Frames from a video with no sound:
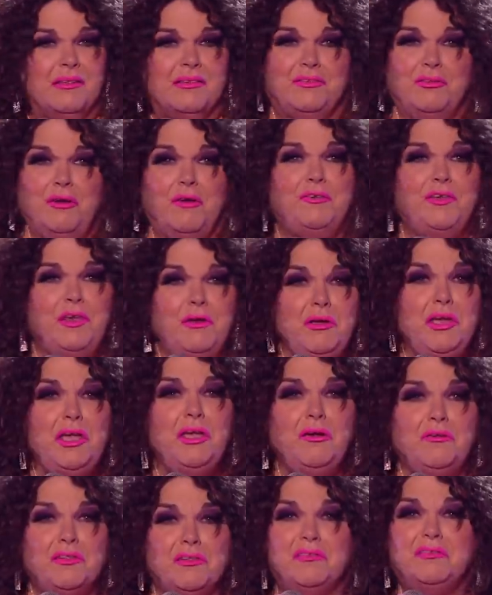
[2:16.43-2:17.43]
So if you
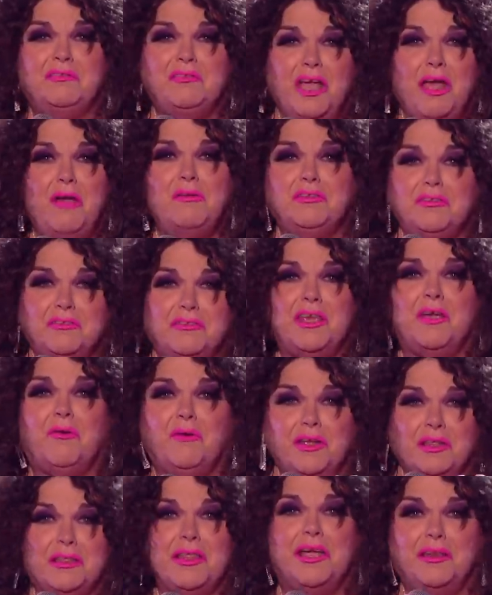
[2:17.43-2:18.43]
hear the sound of
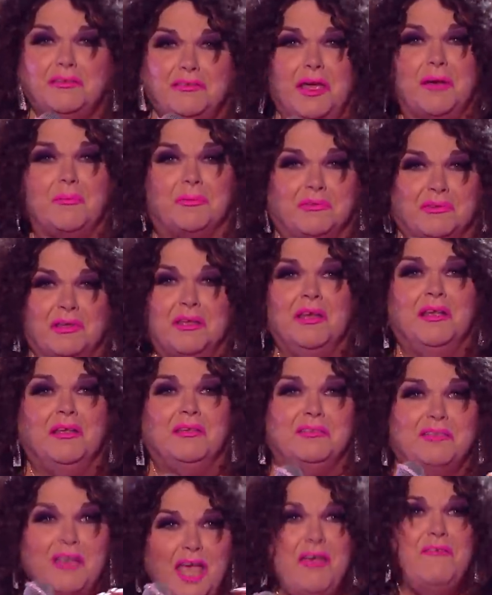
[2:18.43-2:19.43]
Terry Lake Taps,
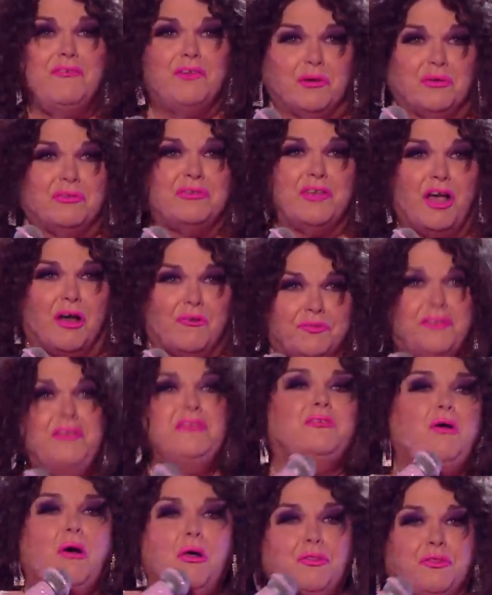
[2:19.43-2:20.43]
save yourself.
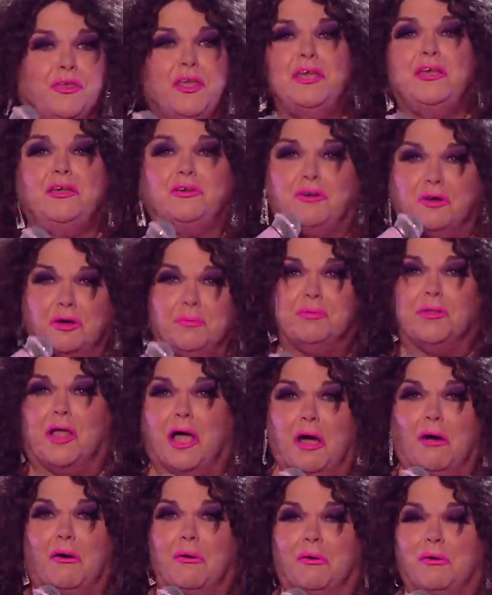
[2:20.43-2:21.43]
This whole thing could
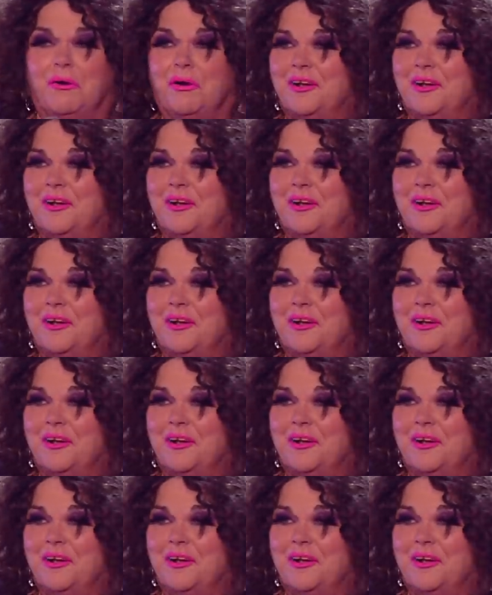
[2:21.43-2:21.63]
blow.